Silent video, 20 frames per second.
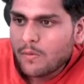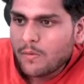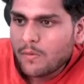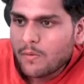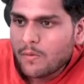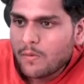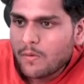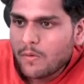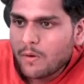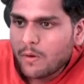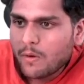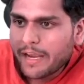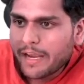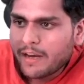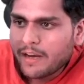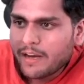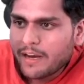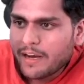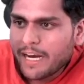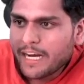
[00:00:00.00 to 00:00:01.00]
okay,
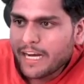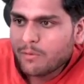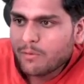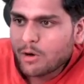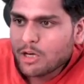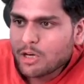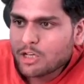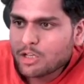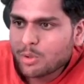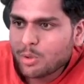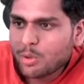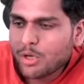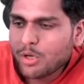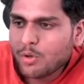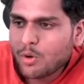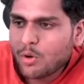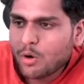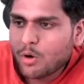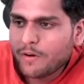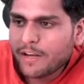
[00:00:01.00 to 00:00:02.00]
it won't show you
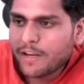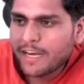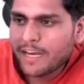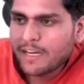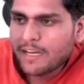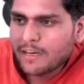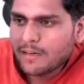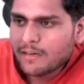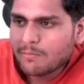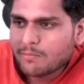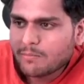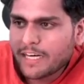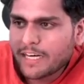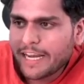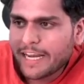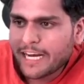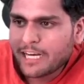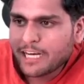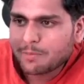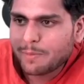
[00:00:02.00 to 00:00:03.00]
over here that
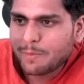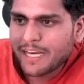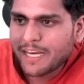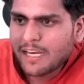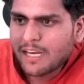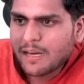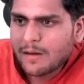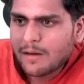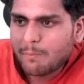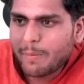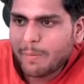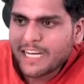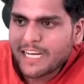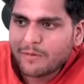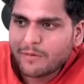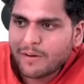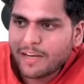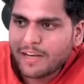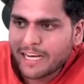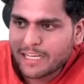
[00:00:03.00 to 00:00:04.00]
expiry, but it
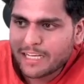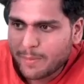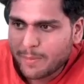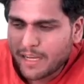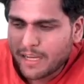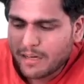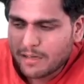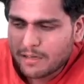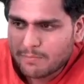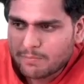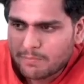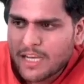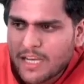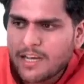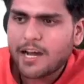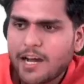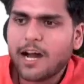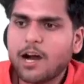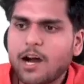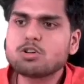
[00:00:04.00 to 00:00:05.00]
will expire.
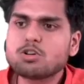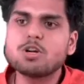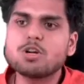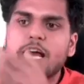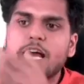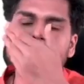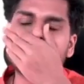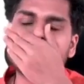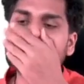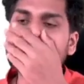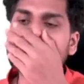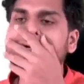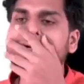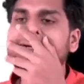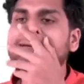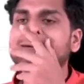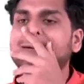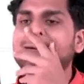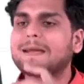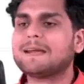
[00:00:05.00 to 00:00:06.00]
How should I really do it?
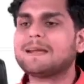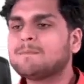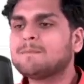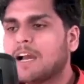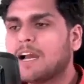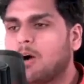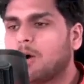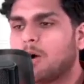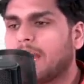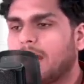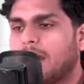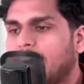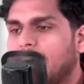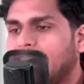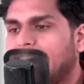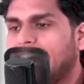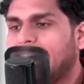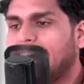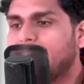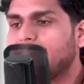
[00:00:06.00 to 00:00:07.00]
Okay, I
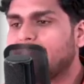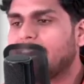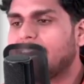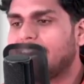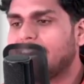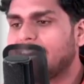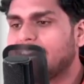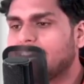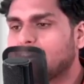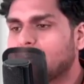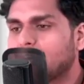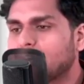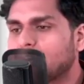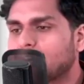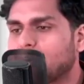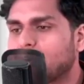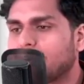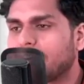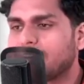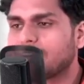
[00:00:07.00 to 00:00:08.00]
have an idea to
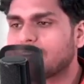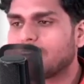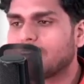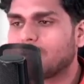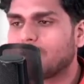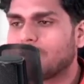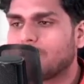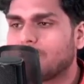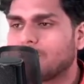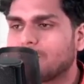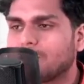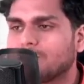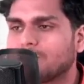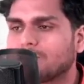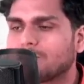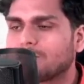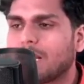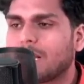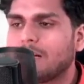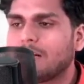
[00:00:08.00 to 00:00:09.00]
showcase it to you, right?